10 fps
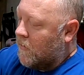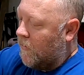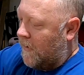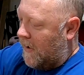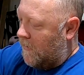
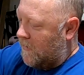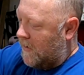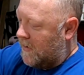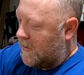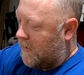Oh yeah,
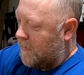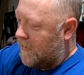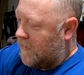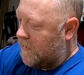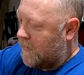hold on, gotta be a
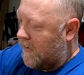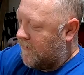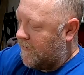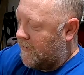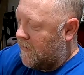little
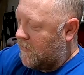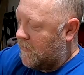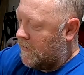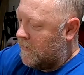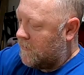careful.
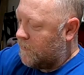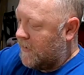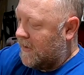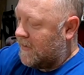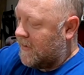I'm
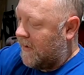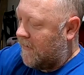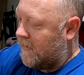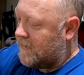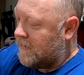getting
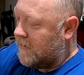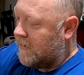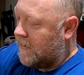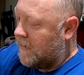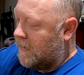careless.
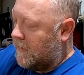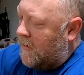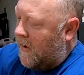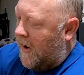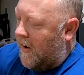
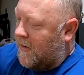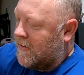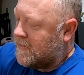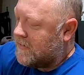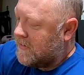All right,
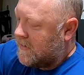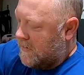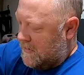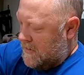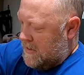it's a little
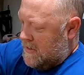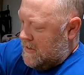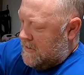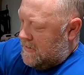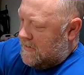
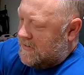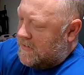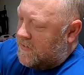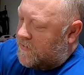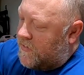
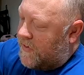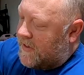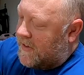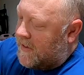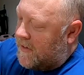
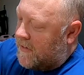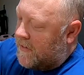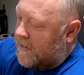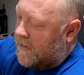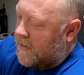tricky here.